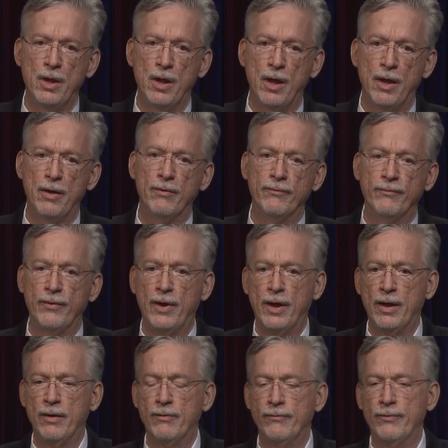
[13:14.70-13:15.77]
of,
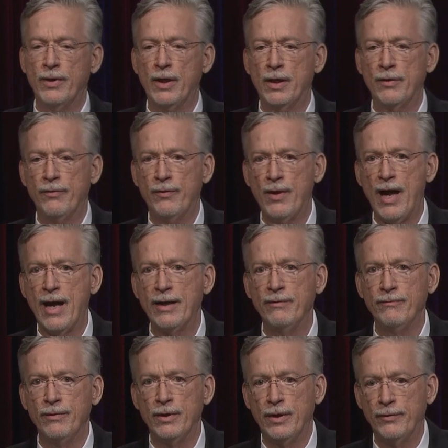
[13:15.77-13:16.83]
of uh,
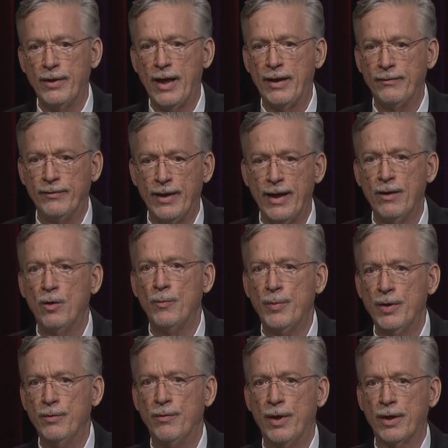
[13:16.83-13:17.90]
that, that, that
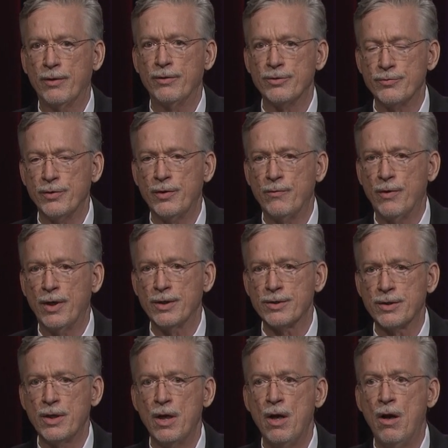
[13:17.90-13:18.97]
open records
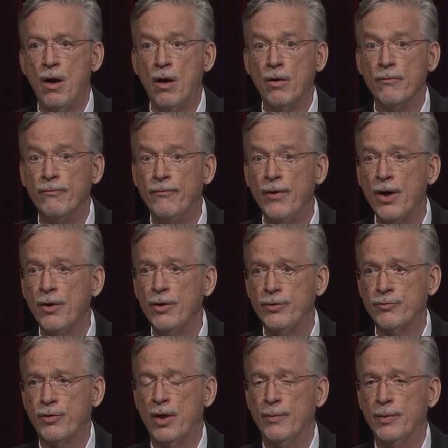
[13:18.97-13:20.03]
request are very
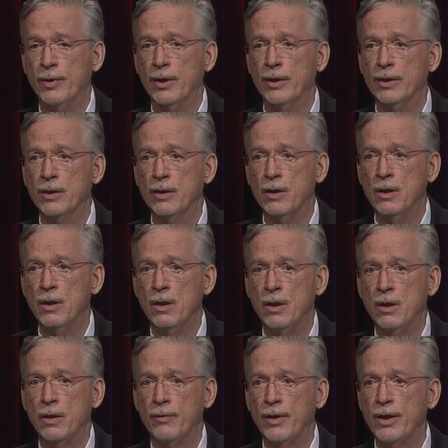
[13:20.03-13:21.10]
troubling.
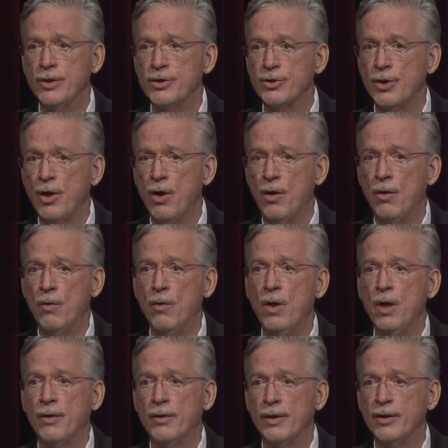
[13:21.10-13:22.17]
They show
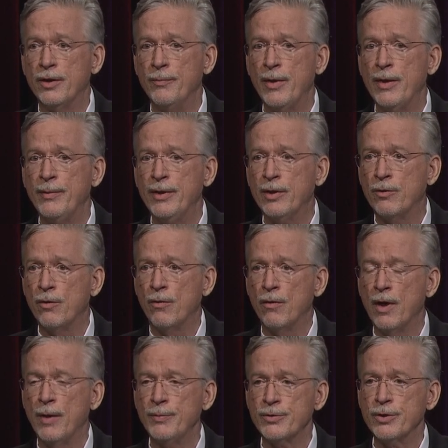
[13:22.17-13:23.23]
that there may be
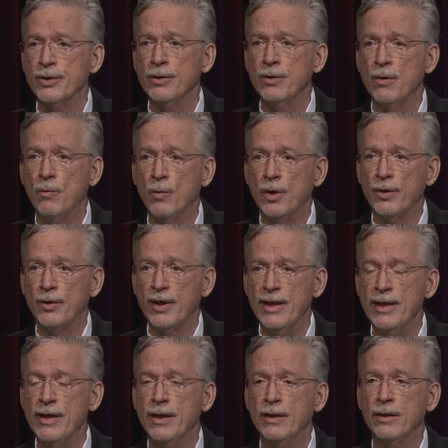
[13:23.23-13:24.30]
corruption
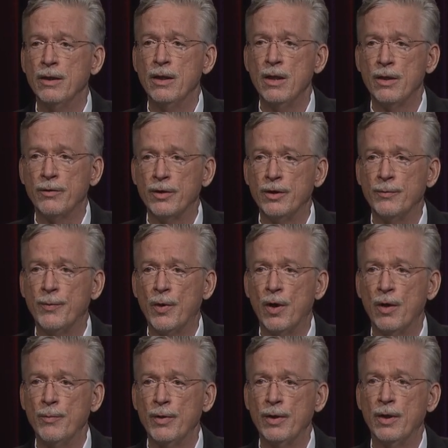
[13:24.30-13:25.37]
within the
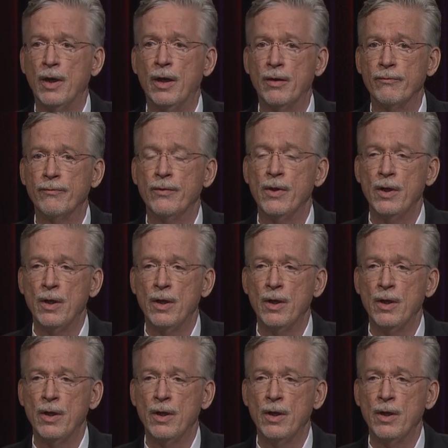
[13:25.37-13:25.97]
Department of,